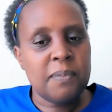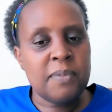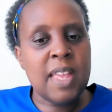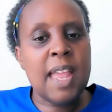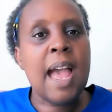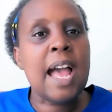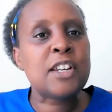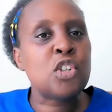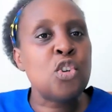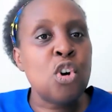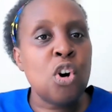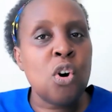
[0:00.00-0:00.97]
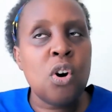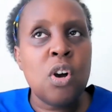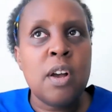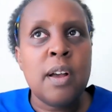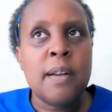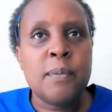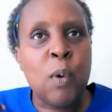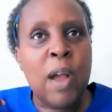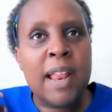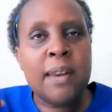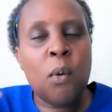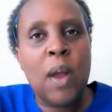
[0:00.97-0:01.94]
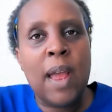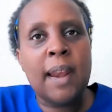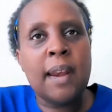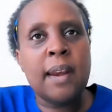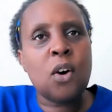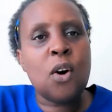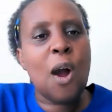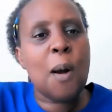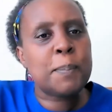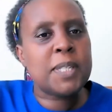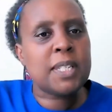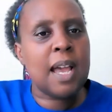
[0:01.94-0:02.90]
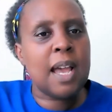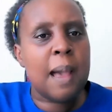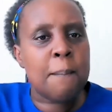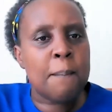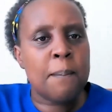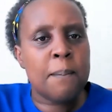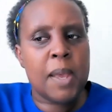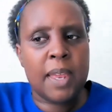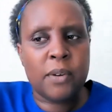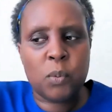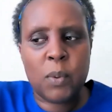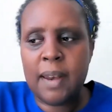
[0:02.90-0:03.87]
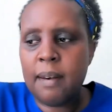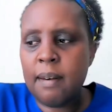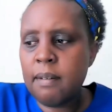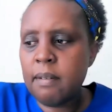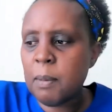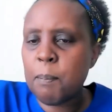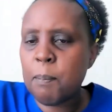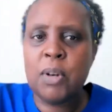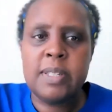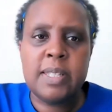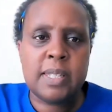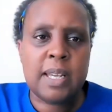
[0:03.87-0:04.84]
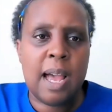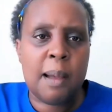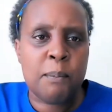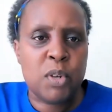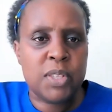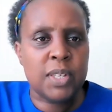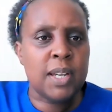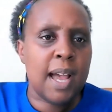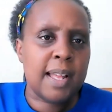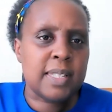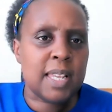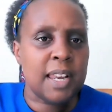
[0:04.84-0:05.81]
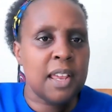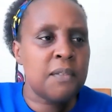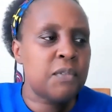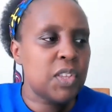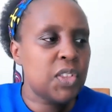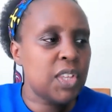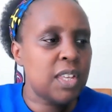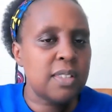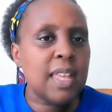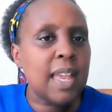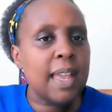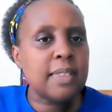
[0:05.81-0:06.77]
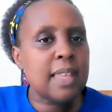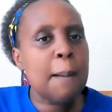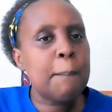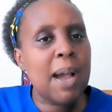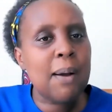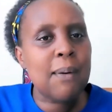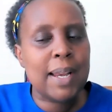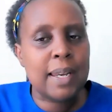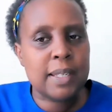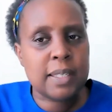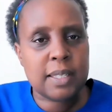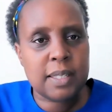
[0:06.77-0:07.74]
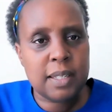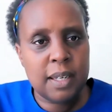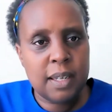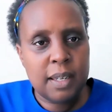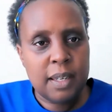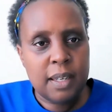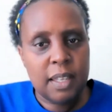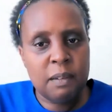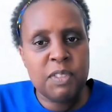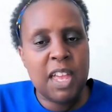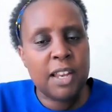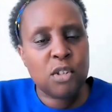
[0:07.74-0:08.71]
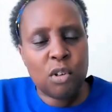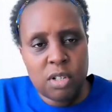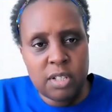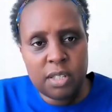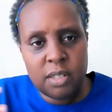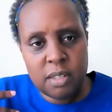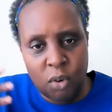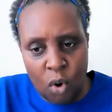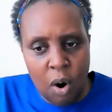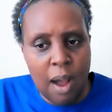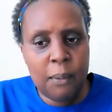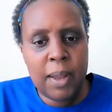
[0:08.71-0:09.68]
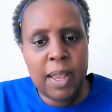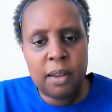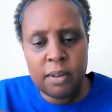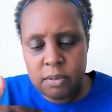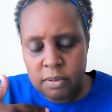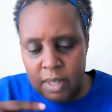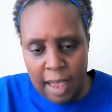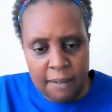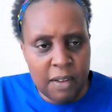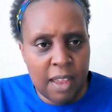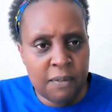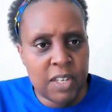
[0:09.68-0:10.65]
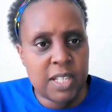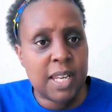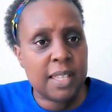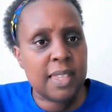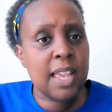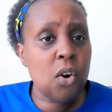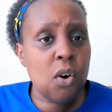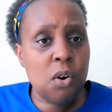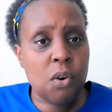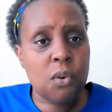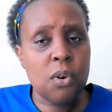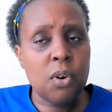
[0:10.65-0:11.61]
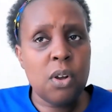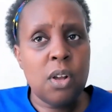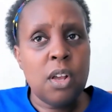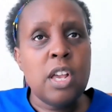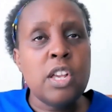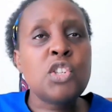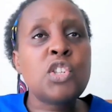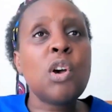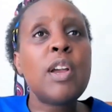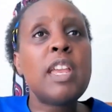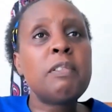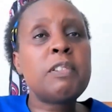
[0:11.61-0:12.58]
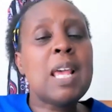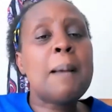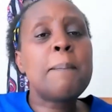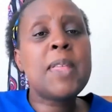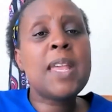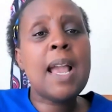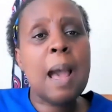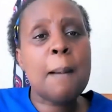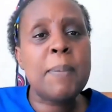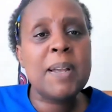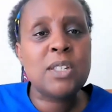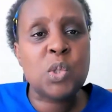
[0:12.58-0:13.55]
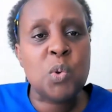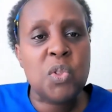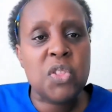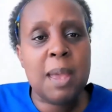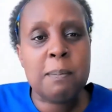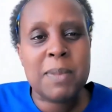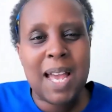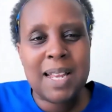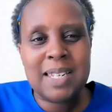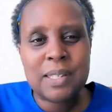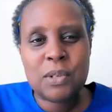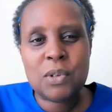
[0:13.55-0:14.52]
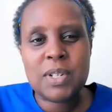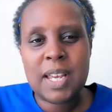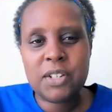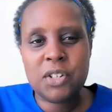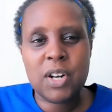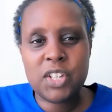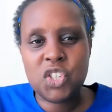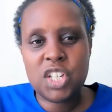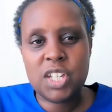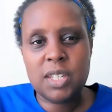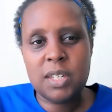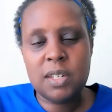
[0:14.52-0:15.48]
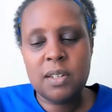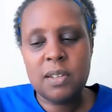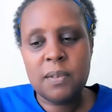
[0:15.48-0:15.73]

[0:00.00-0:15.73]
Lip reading: They had no, when cops come and when the police come with guns and everything, they are powerless. If they are told go away, they are evicted, they go. So if something happens to them, that is not a tragedy.